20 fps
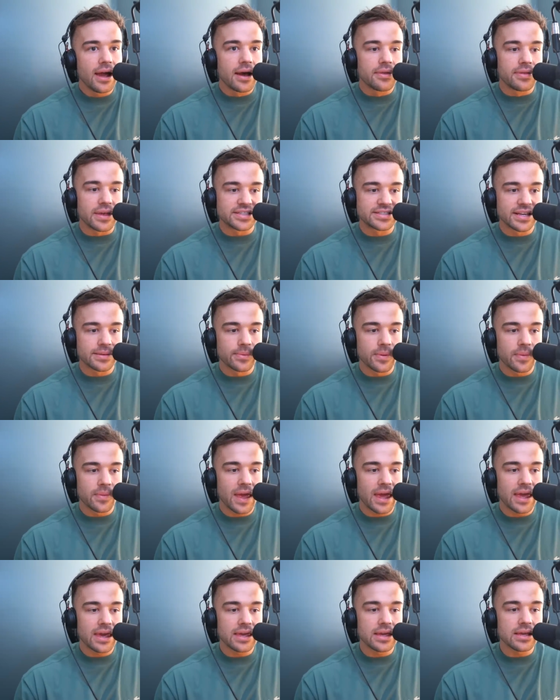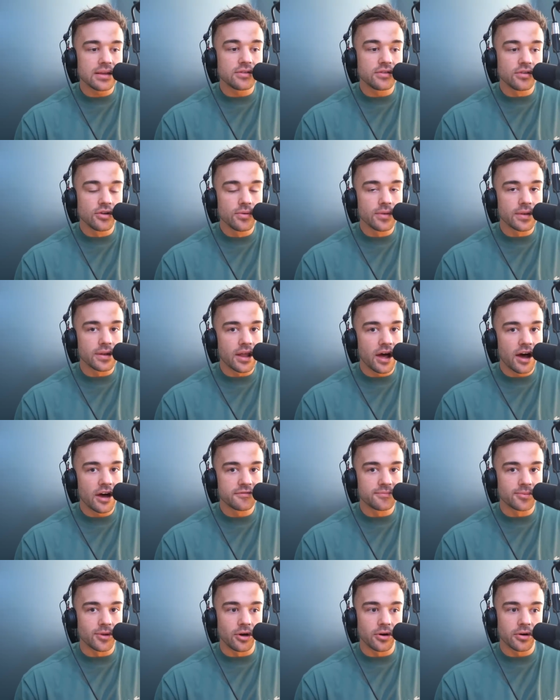they said that they do the
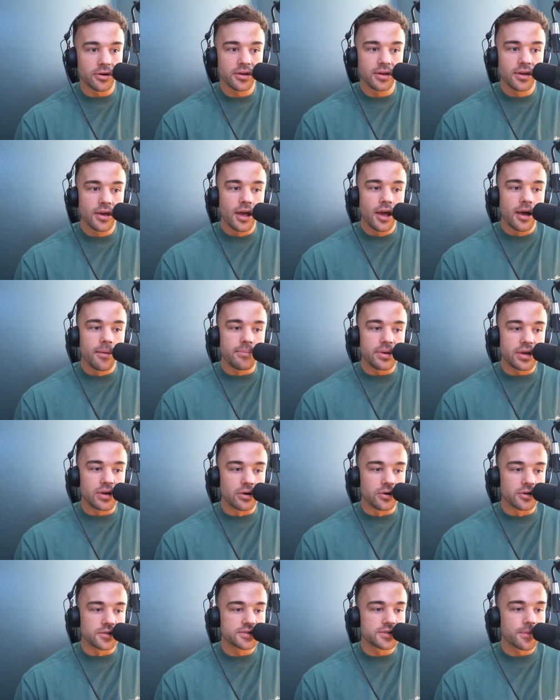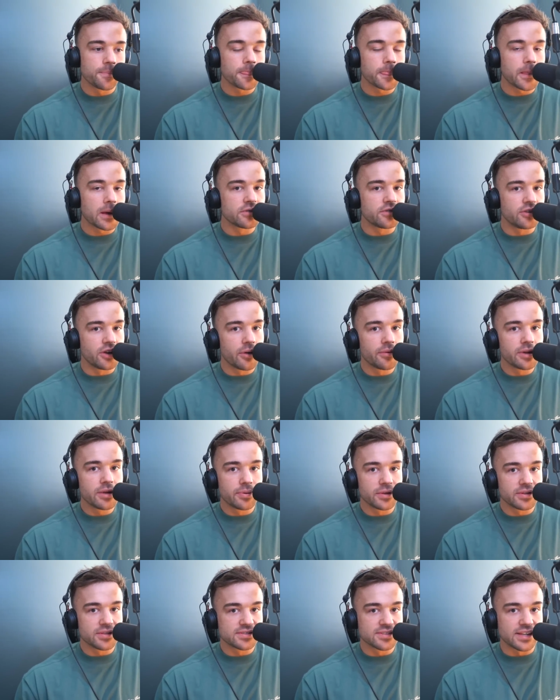nerve block because do you know when you're
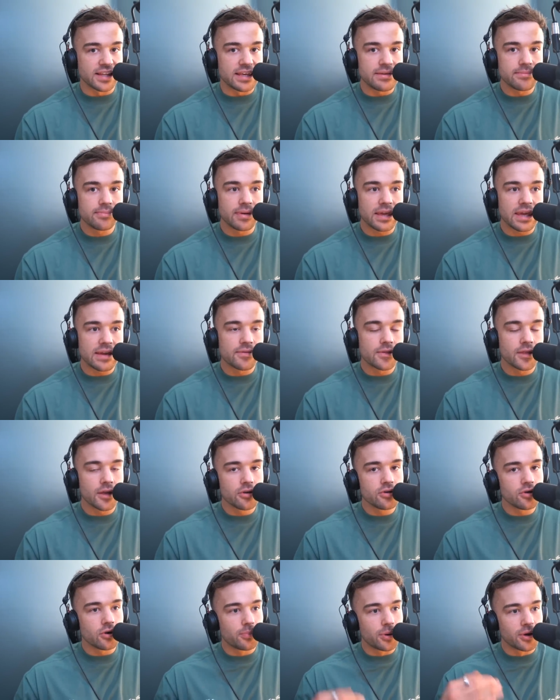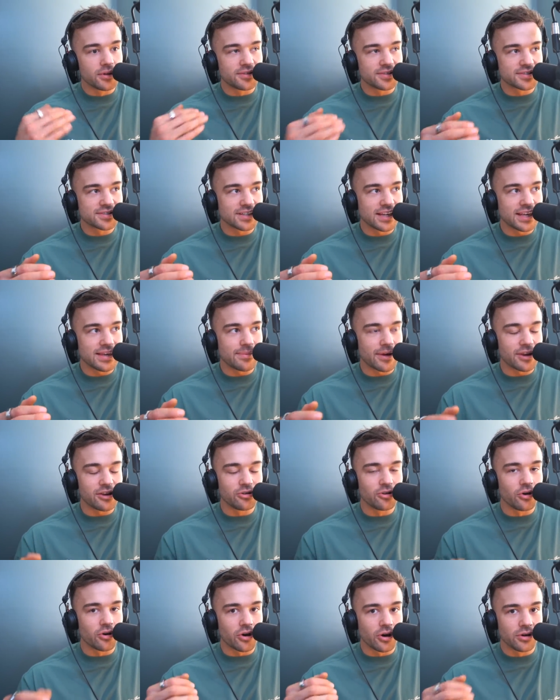put to sleep, even though you're put to sleep and you're
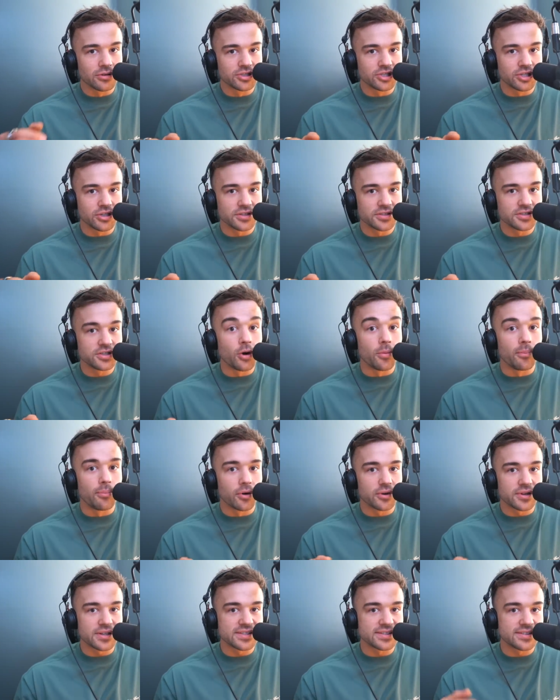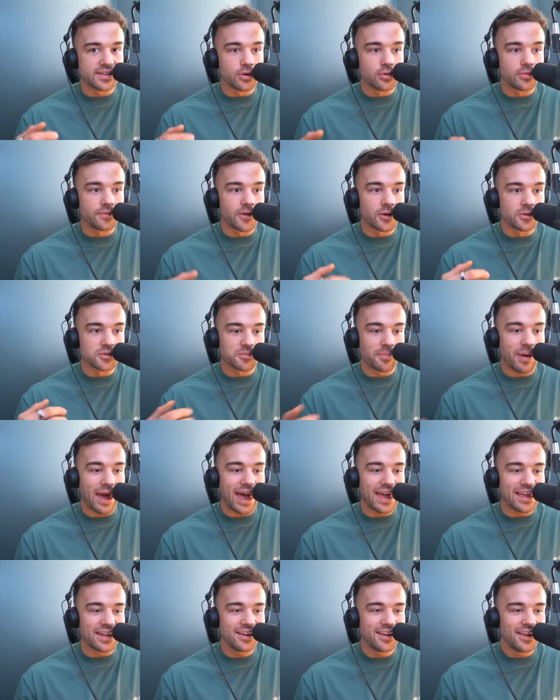not conscious, your body still feels
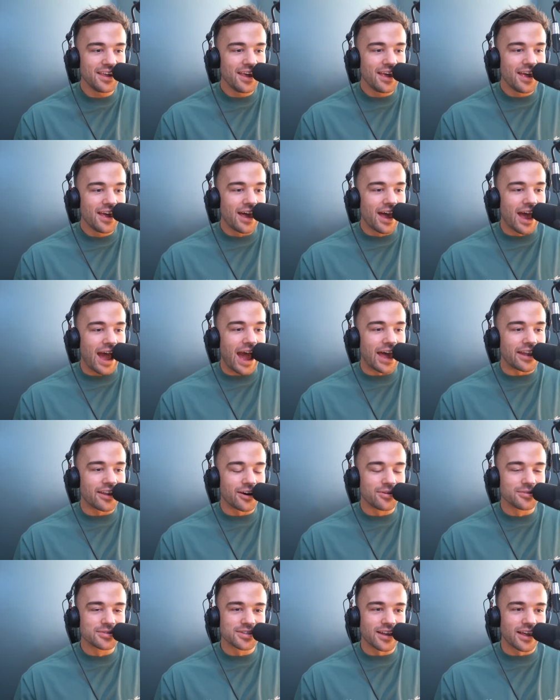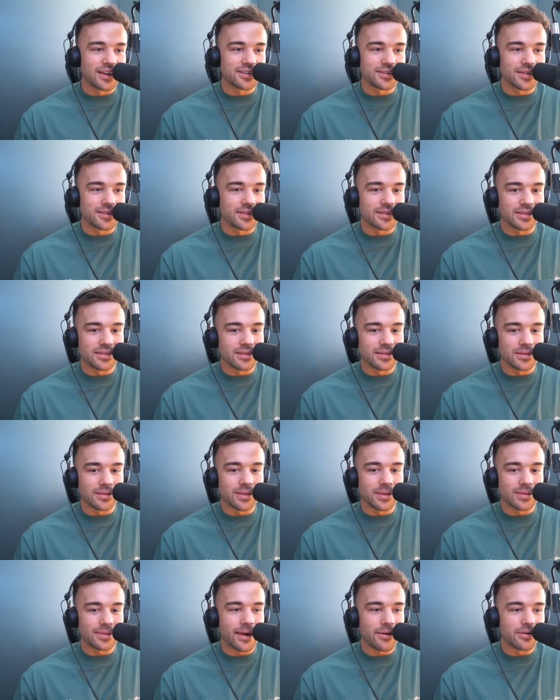pain. And I was like,
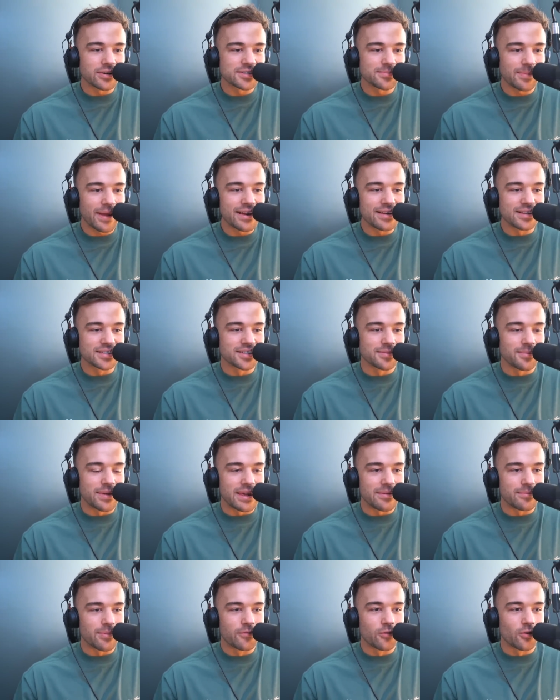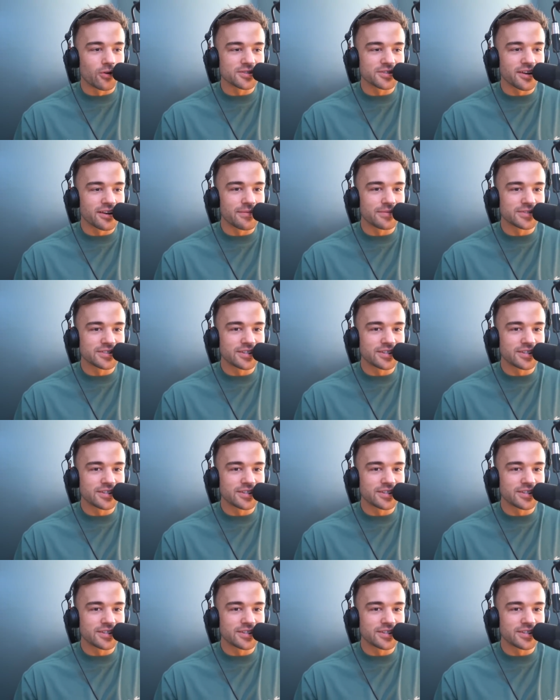they're explaining this to me before I was going in for